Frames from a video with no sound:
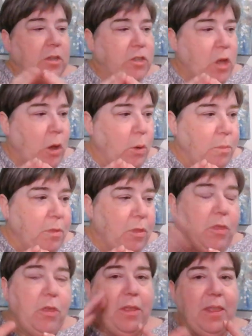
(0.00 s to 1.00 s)
So
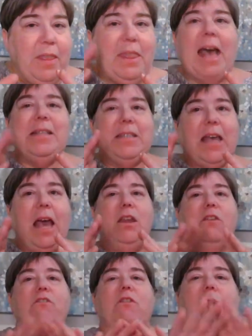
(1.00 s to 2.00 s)
that's kind
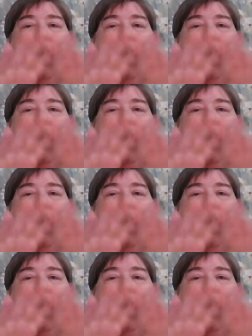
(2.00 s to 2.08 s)
of